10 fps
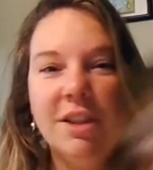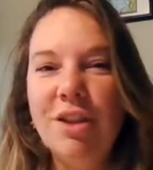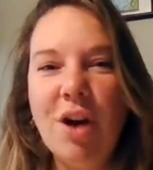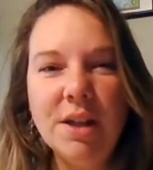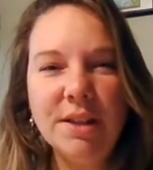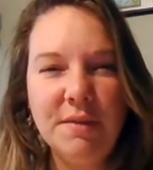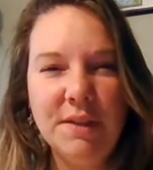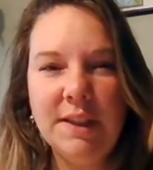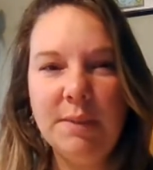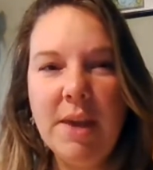lots of
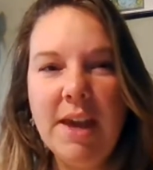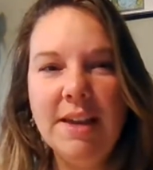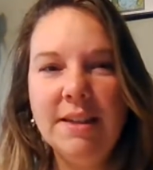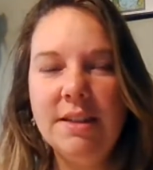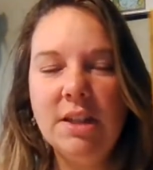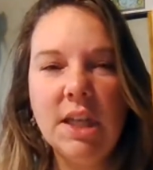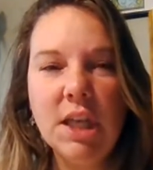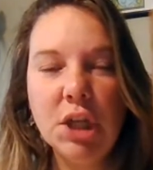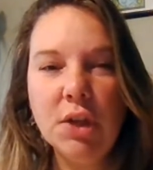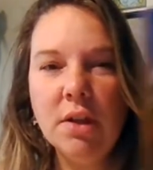space to
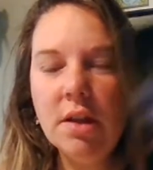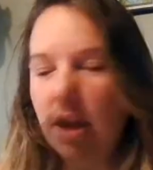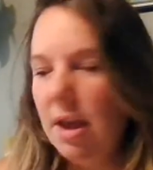heal,